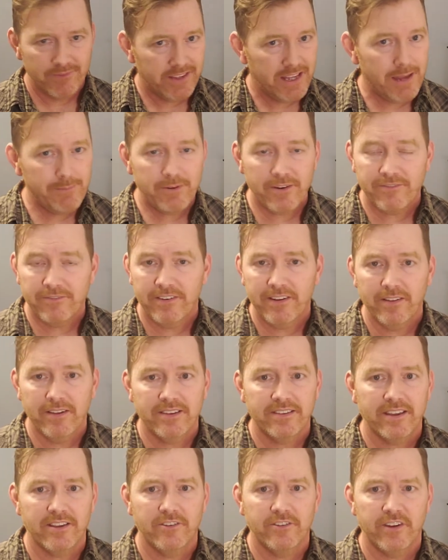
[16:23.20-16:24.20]
keep your
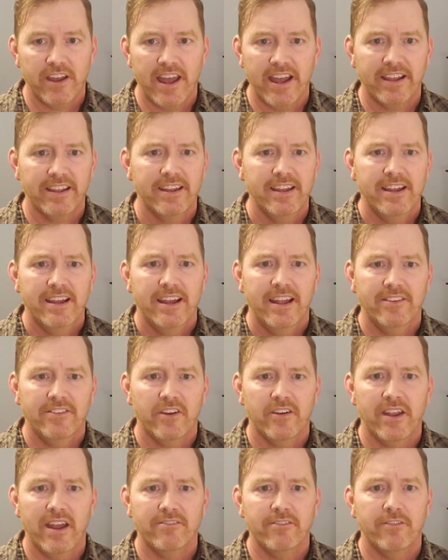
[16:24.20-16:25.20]
feelings in check
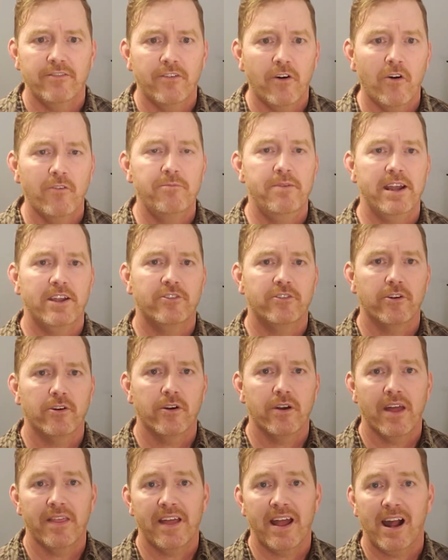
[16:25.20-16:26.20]
until you have a full
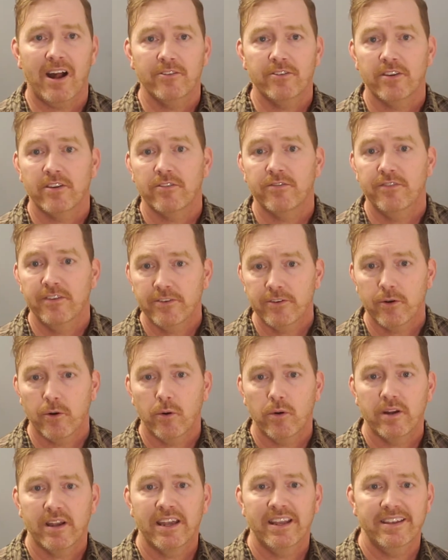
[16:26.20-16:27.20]
picture of the house's
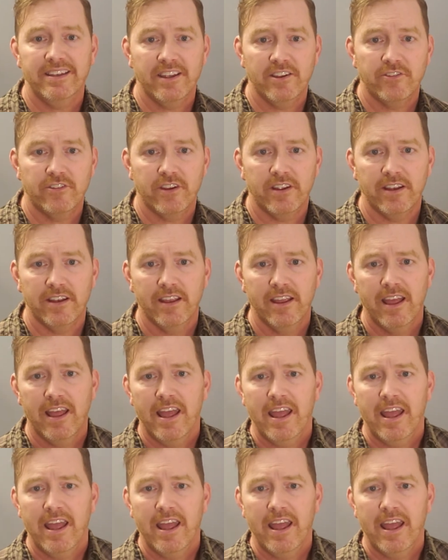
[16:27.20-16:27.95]
physical condition,